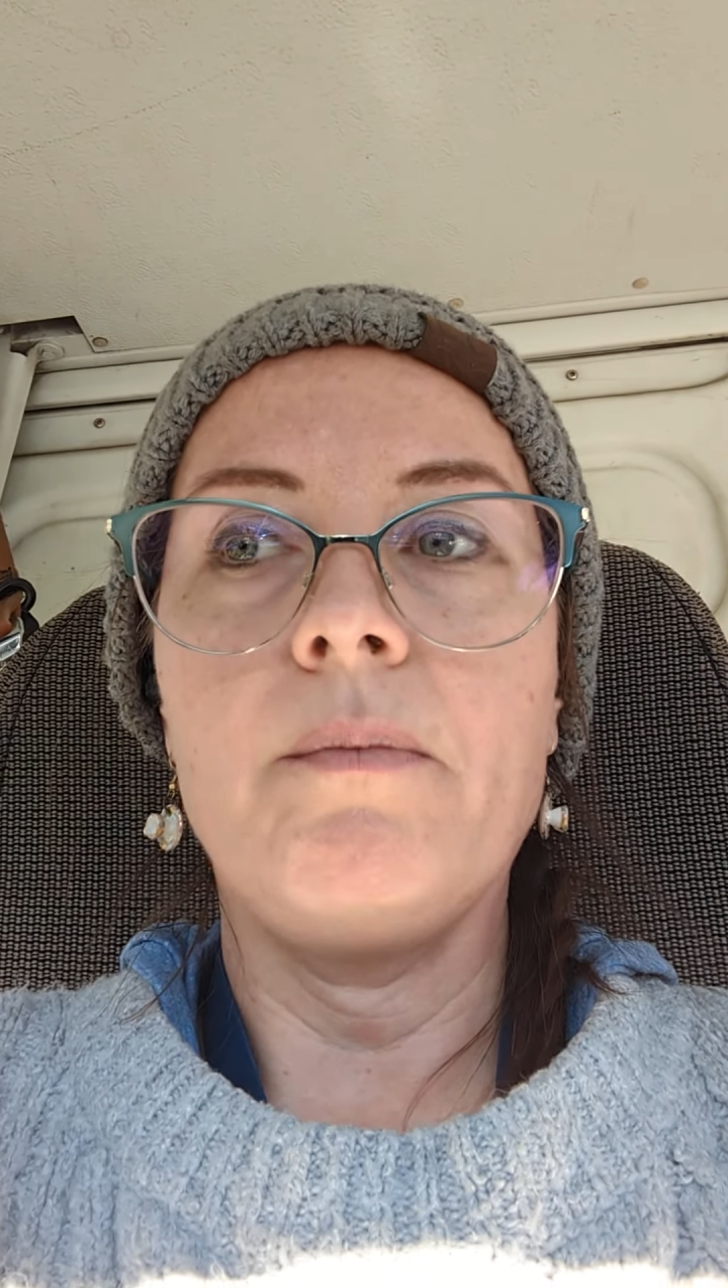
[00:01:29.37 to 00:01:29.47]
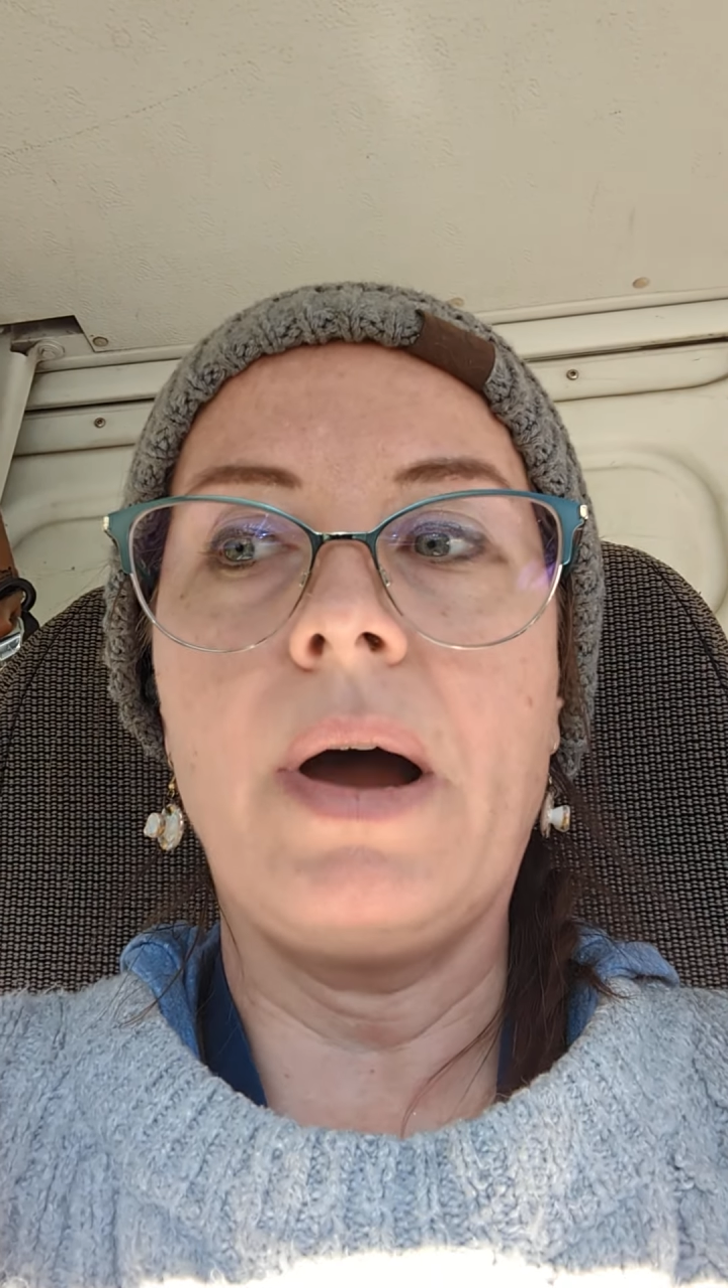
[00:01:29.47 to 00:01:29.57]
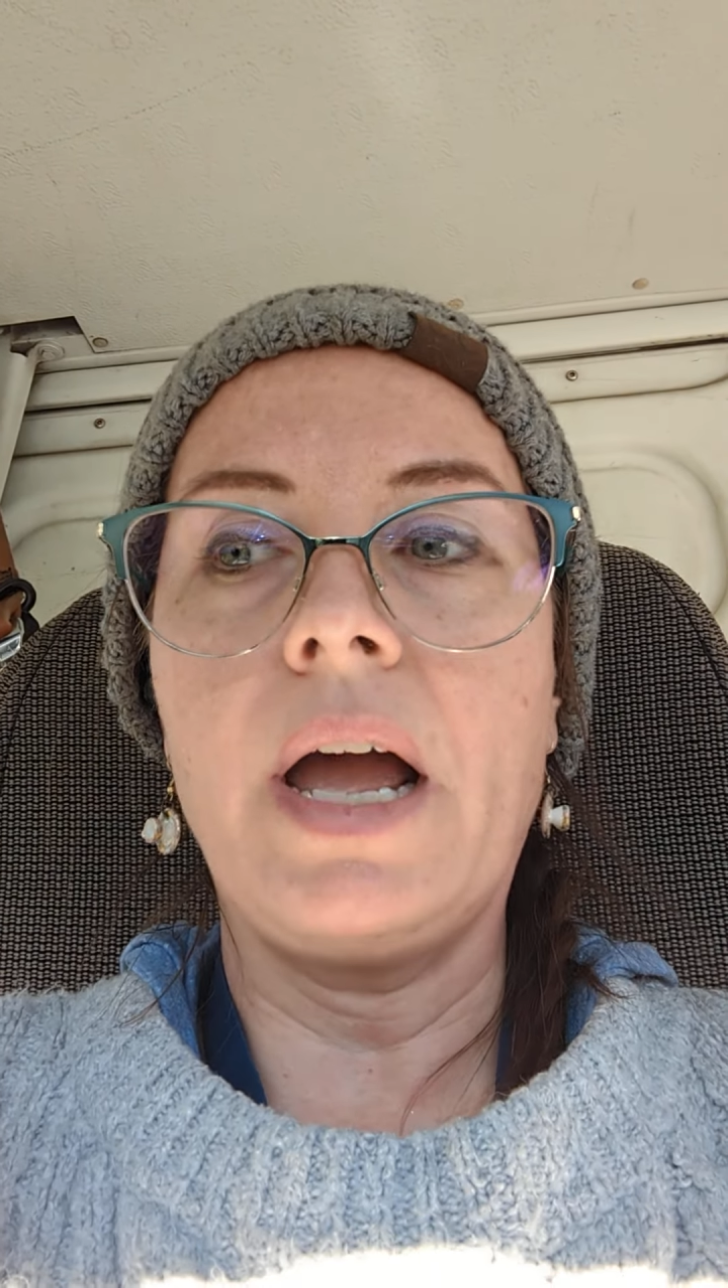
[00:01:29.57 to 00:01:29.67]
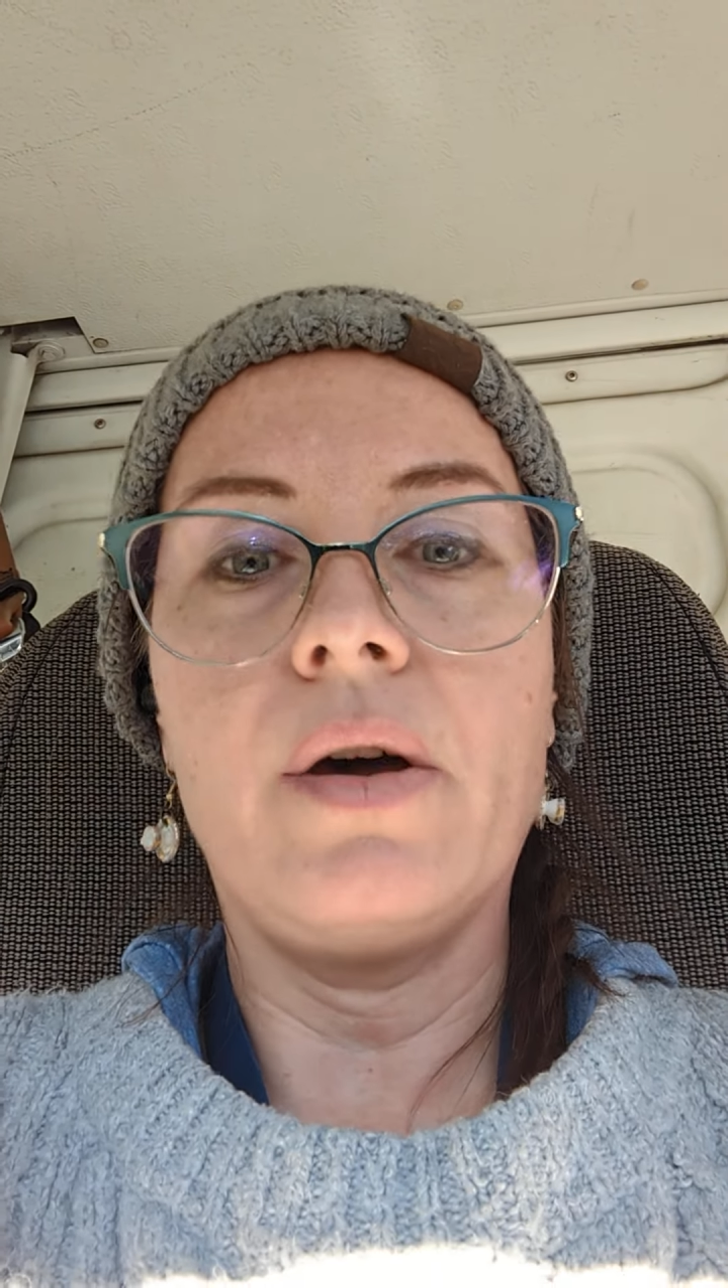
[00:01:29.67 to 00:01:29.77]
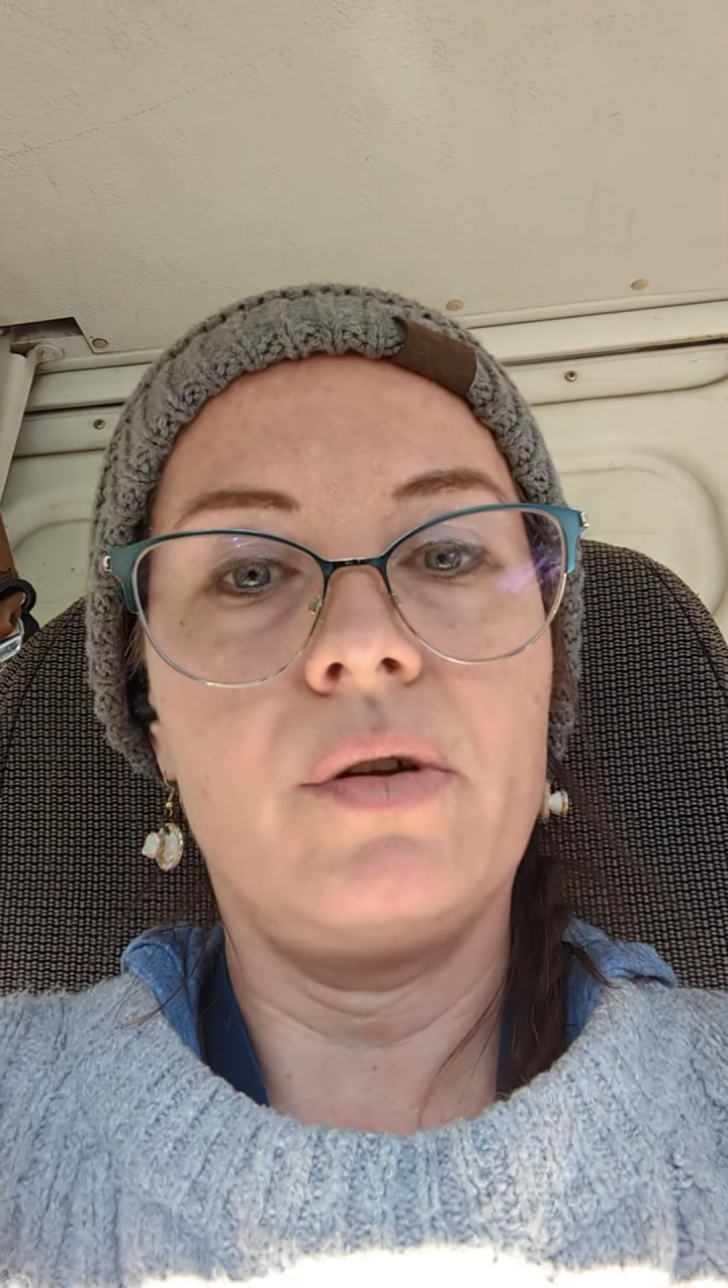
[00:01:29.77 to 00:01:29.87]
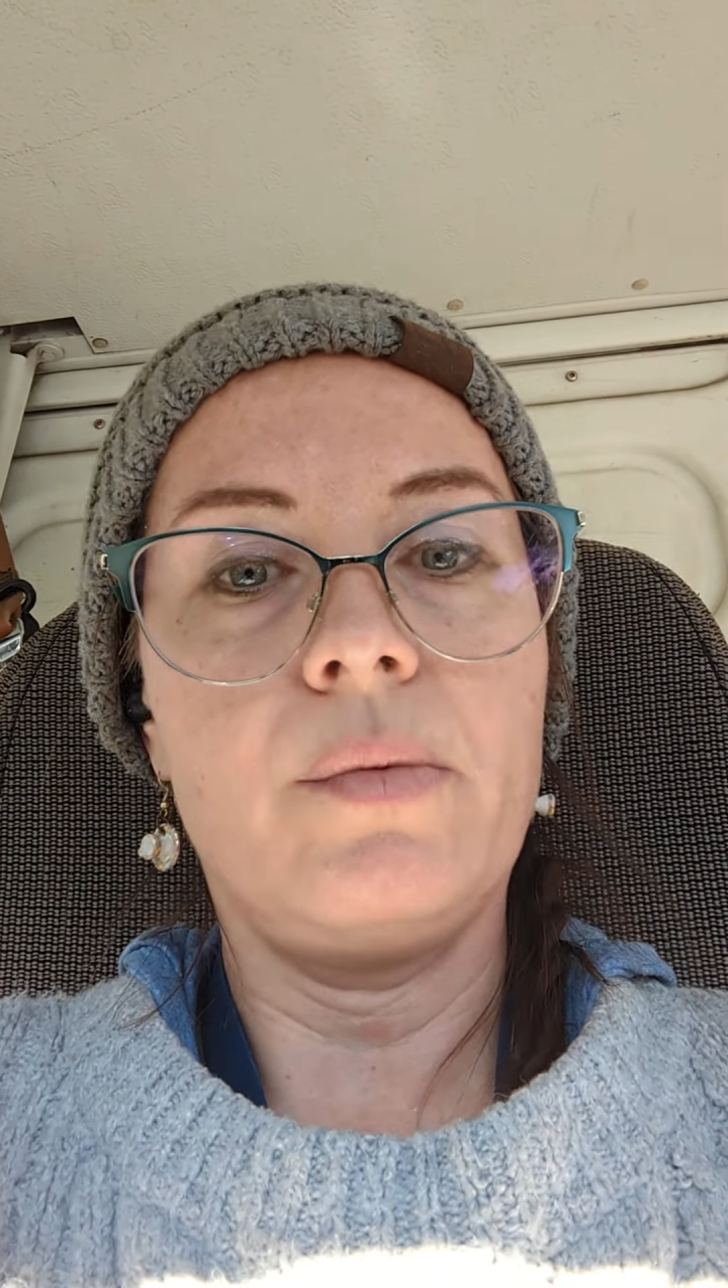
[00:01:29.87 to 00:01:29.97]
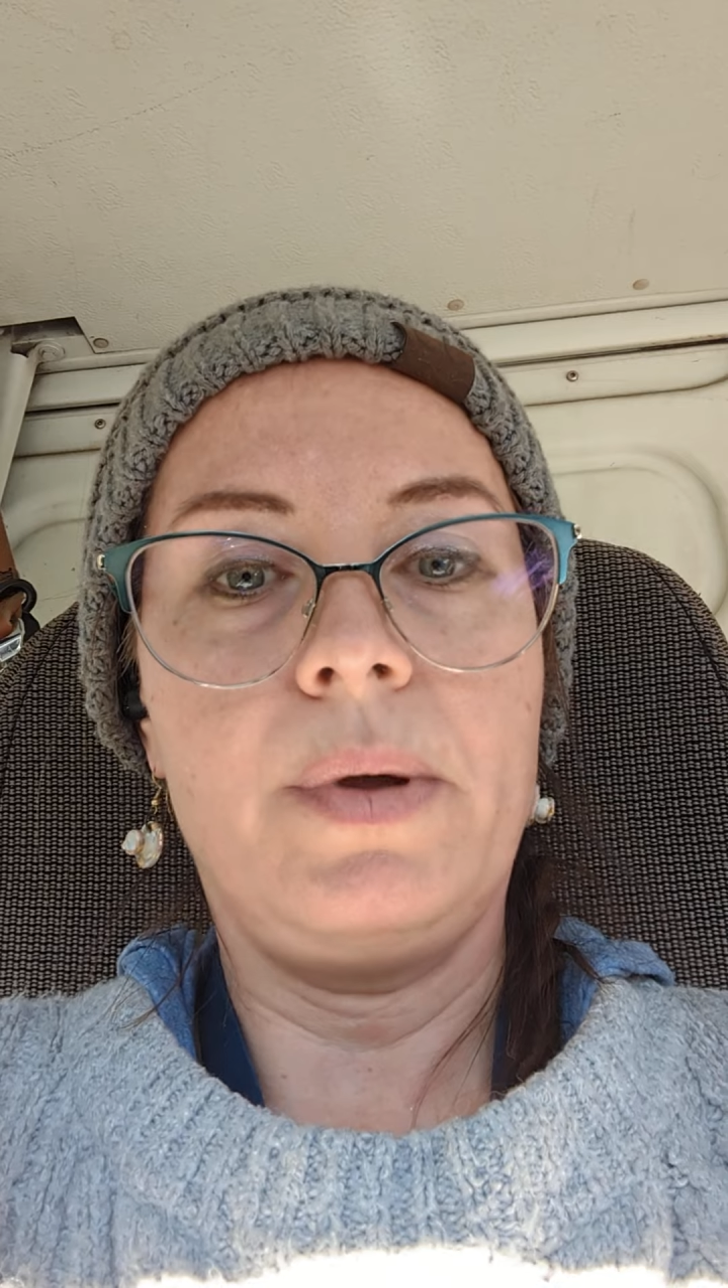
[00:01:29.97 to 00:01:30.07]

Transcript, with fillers: by other